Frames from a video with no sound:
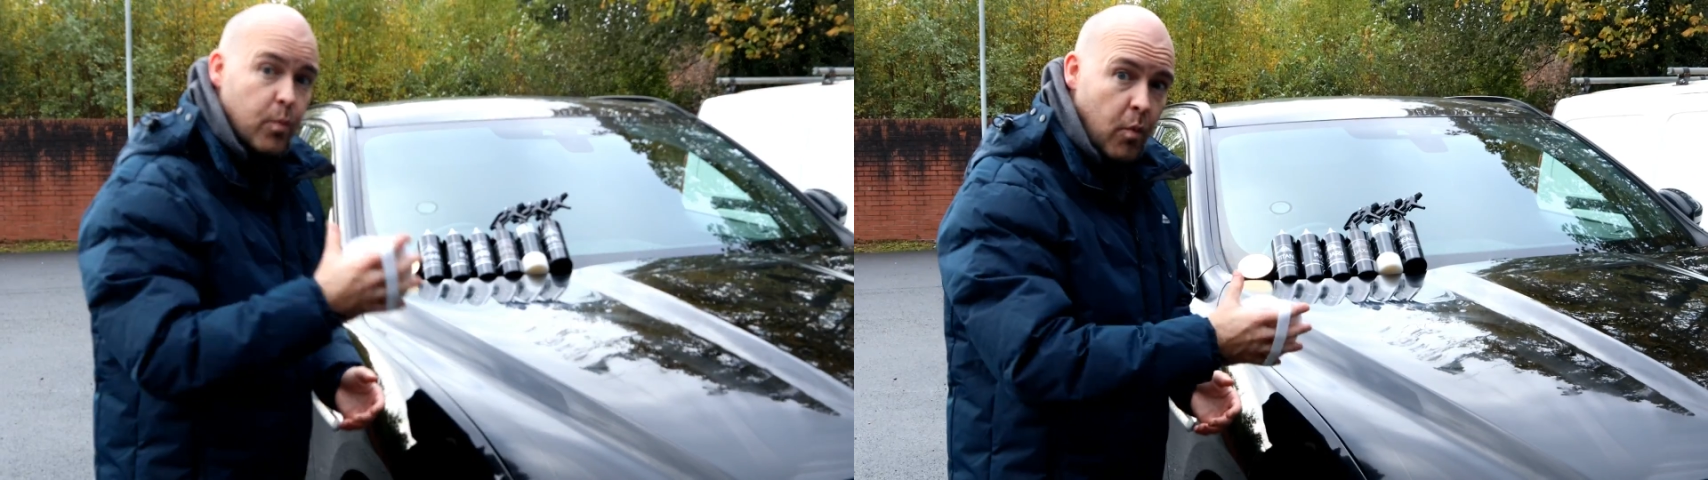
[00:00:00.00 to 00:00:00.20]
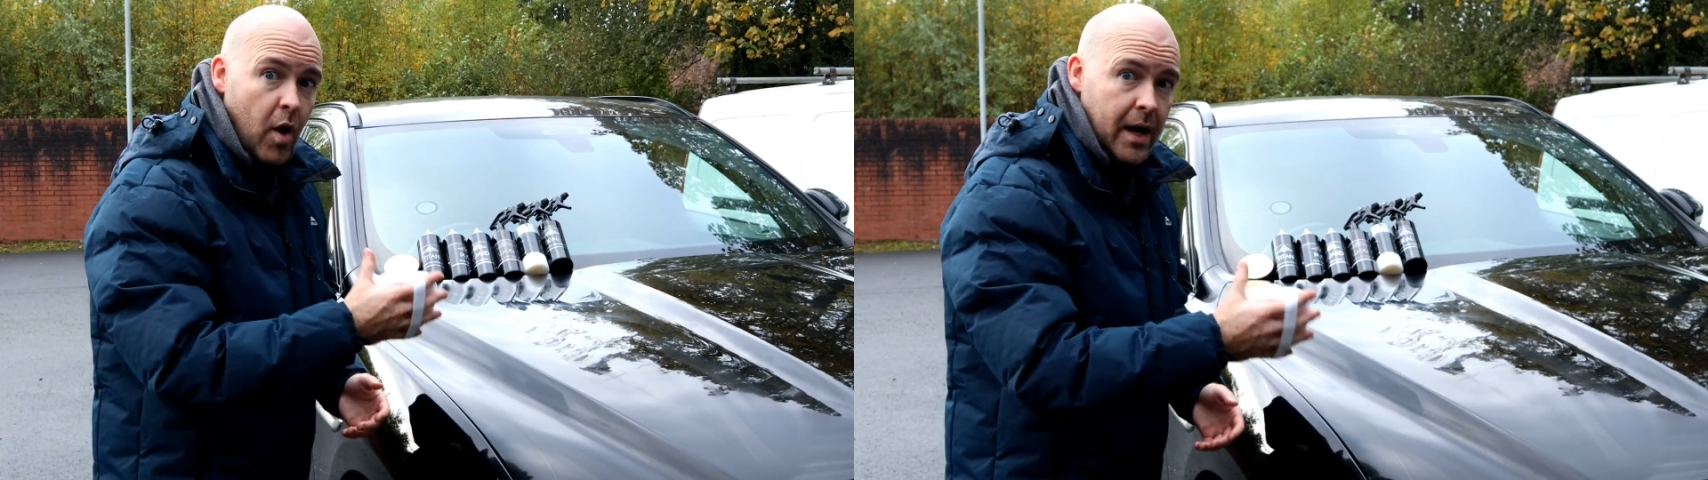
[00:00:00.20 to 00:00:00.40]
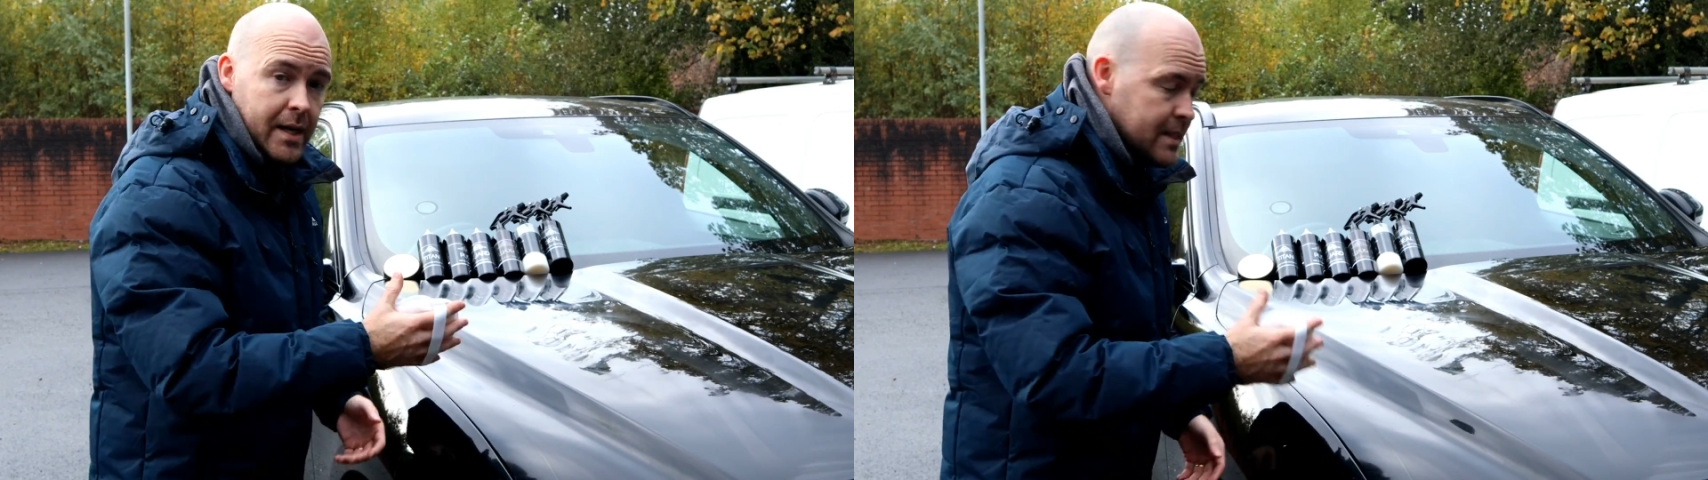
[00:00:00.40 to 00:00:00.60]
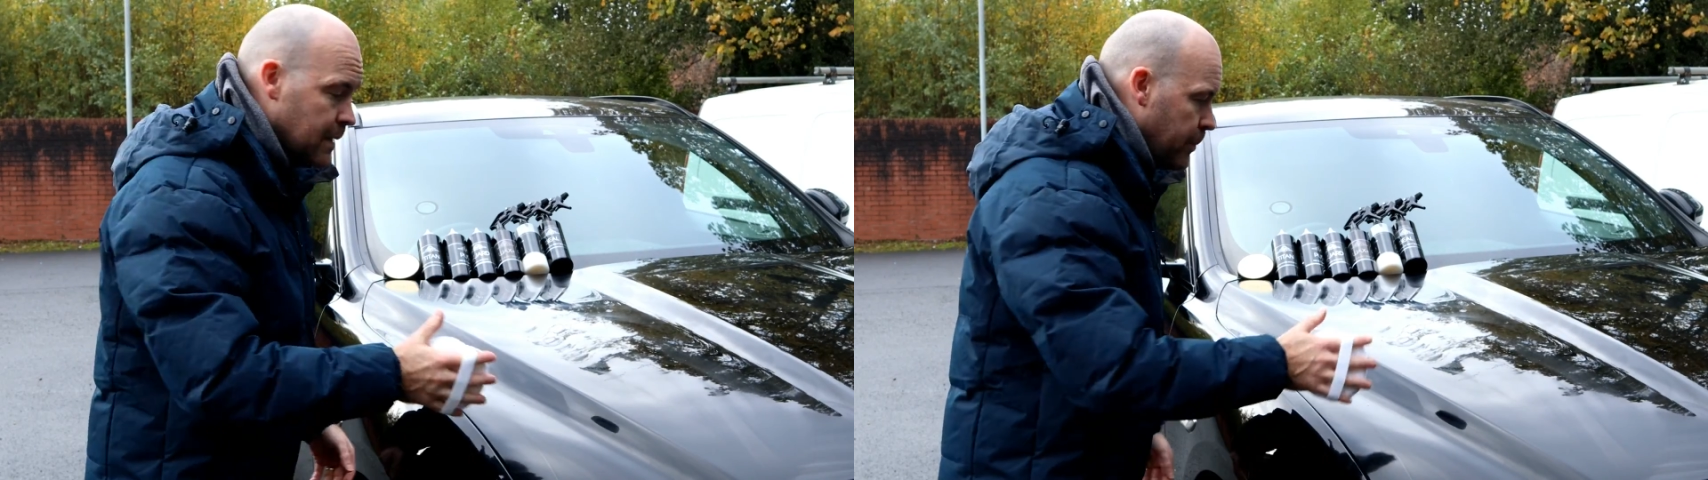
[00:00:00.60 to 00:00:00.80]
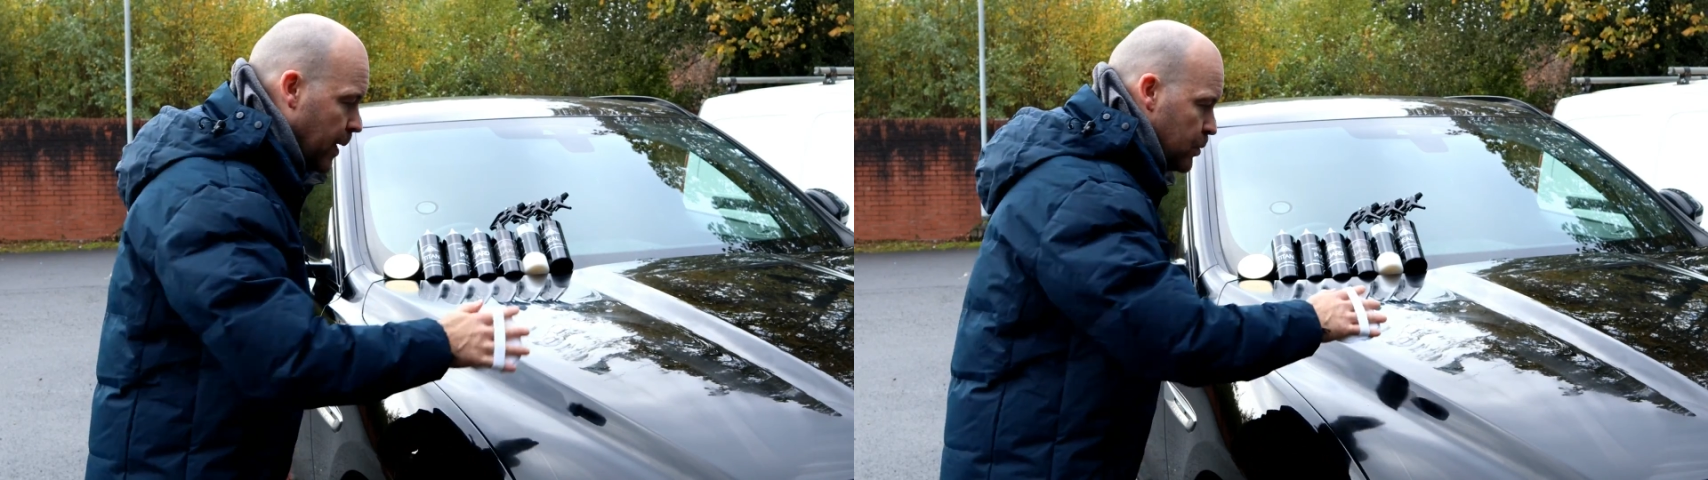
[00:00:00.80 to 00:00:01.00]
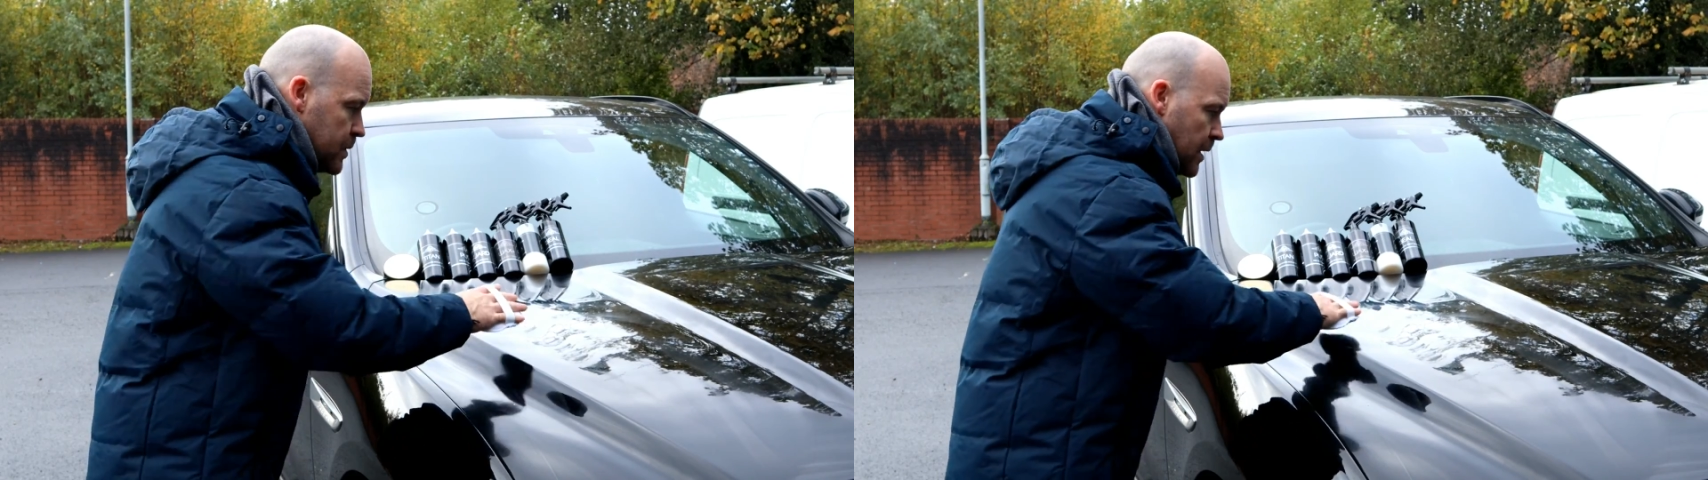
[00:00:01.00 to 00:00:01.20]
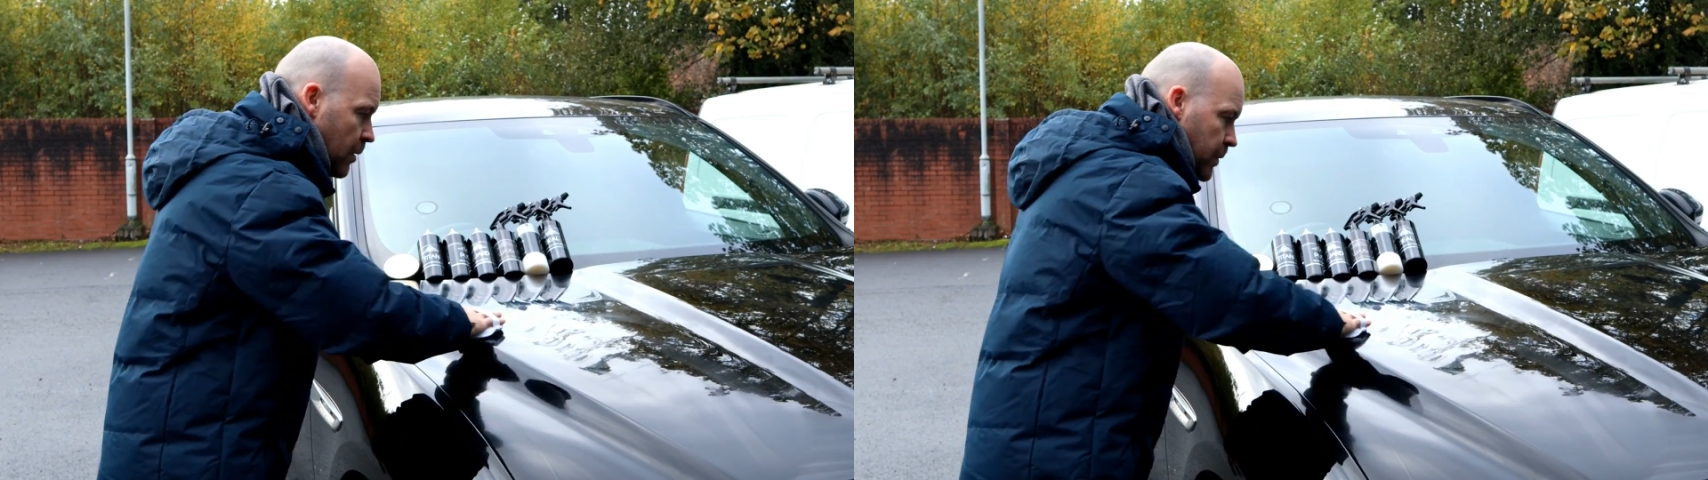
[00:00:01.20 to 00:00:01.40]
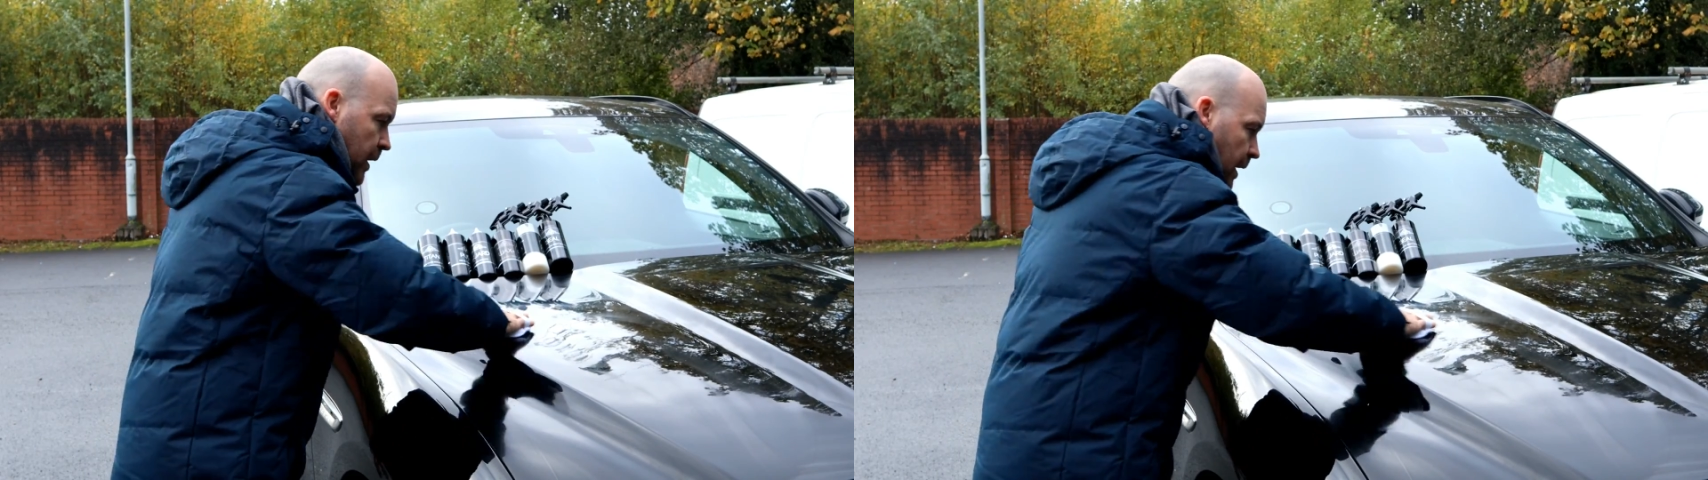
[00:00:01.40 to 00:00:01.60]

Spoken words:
what actually builds up.